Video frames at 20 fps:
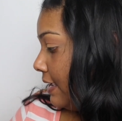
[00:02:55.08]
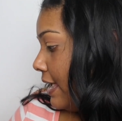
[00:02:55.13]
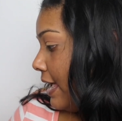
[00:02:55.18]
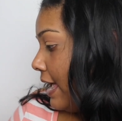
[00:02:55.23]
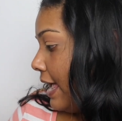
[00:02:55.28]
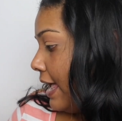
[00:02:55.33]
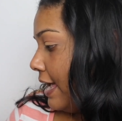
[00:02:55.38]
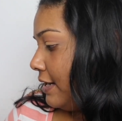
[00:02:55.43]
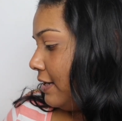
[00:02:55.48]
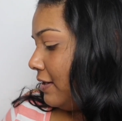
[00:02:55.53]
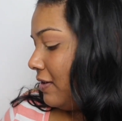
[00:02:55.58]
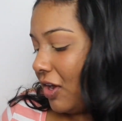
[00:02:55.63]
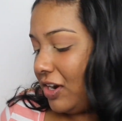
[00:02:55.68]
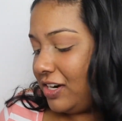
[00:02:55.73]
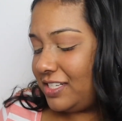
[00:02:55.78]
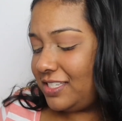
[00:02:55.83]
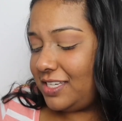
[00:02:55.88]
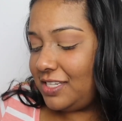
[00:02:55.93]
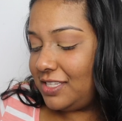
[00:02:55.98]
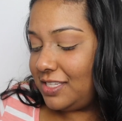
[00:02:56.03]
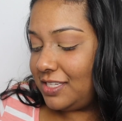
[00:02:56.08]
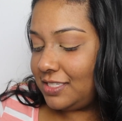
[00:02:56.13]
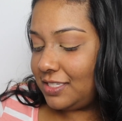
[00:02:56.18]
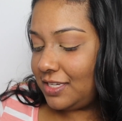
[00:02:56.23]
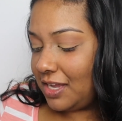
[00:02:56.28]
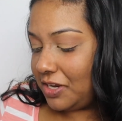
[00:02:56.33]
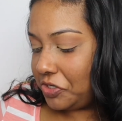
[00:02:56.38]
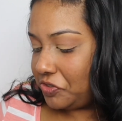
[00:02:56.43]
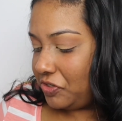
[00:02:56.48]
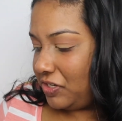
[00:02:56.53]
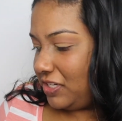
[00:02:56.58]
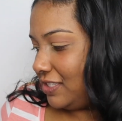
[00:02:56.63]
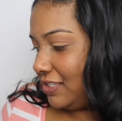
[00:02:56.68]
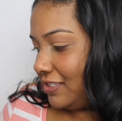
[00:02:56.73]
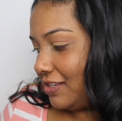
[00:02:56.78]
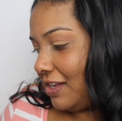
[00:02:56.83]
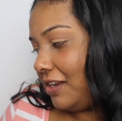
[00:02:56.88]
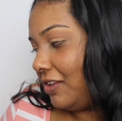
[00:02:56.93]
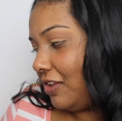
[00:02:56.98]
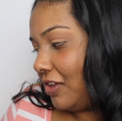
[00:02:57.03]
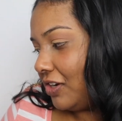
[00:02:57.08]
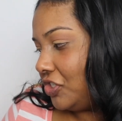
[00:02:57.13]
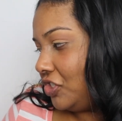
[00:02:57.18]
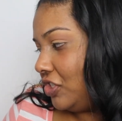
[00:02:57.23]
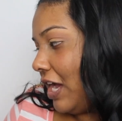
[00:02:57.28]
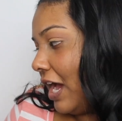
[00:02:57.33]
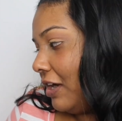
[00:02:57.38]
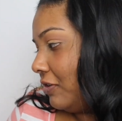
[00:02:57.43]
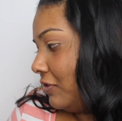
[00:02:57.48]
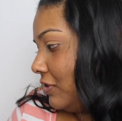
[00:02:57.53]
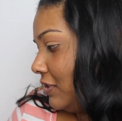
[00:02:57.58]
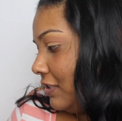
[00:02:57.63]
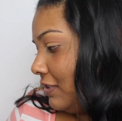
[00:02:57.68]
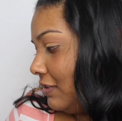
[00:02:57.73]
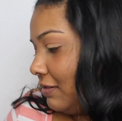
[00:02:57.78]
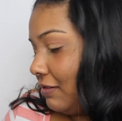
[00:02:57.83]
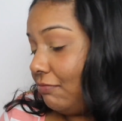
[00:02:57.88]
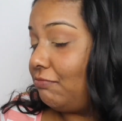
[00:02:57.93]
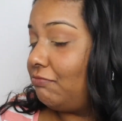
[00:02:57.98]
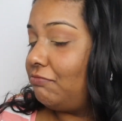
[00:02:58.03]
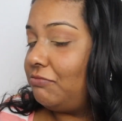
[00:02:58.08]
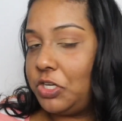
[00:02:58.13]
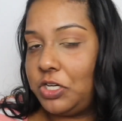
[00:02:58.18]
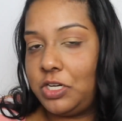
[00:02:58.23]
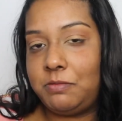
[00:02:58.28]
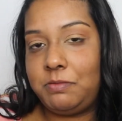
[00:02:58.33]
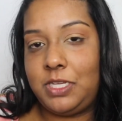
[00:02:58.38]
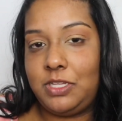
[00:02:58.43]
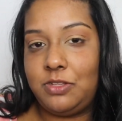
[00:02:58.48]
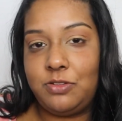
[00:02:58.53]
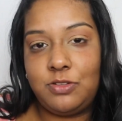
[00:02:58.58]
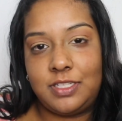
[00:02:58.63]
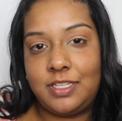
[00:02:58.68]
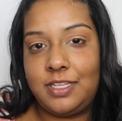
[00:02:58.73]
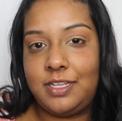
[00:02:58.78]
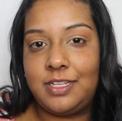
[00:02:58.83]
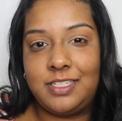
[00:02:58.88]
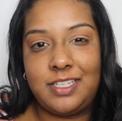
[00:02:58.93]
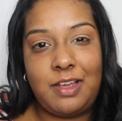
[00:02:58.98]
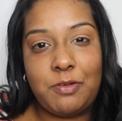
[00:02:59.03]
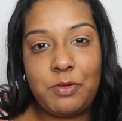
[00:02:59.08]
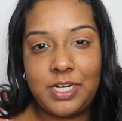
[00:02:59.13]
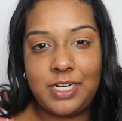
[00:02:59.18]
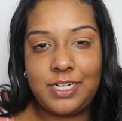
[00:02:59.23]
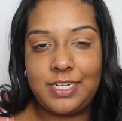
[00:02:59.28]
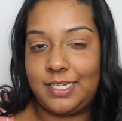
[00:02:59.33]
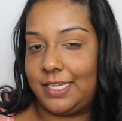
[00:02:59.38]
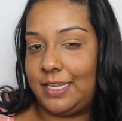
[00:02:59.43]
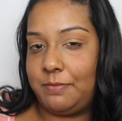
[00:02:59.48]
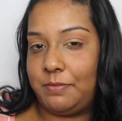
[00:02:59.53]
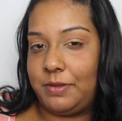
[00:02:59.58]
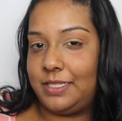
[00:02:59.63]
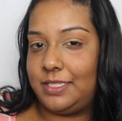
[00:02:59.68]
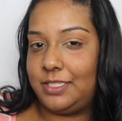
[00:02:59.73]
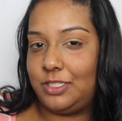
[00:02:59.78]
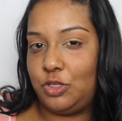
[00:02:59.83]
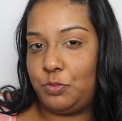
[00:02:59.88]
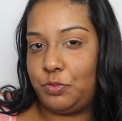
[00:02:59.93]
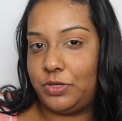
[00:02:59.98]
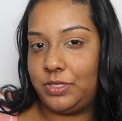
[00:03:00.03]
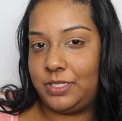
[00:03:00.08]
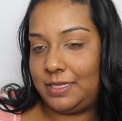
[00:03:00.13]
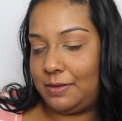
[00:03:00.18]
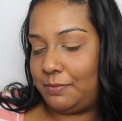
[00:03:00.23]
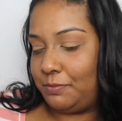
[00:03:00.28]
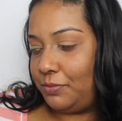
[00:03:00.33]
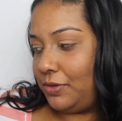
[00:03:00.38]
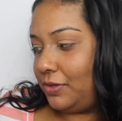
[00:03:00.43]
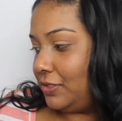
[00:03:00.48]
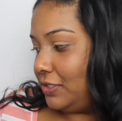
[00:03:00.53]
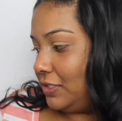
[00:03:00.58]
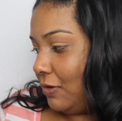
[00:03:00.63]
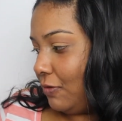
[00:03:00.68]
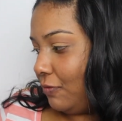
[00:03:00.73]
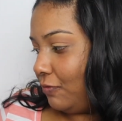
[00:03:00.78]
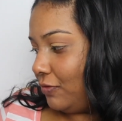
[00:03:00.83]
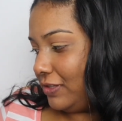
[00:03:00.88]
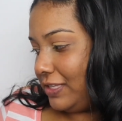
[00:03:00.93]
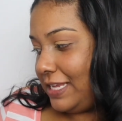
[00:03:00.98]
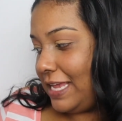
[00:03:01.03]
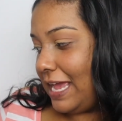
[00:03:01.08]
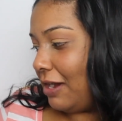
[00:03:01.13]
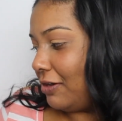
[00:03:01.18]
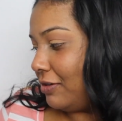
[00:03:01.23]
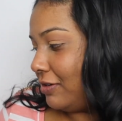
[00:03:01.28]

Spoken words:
And honestly, this cut crease is not a lot of shadows you're going to be using because I wanted to keep it super simple. So for the outer